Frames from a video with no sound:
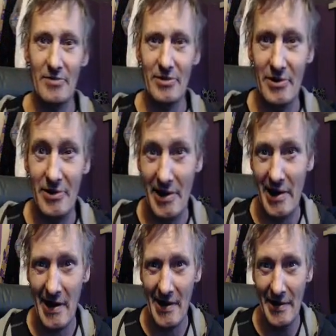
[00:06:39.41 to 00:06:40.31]
learning
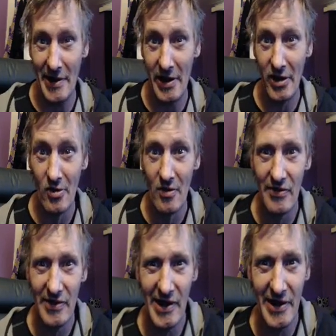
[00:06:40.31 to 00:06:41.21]
how to ignore the
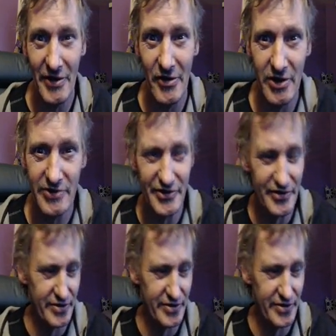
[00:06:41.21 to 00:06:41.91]
ignorance.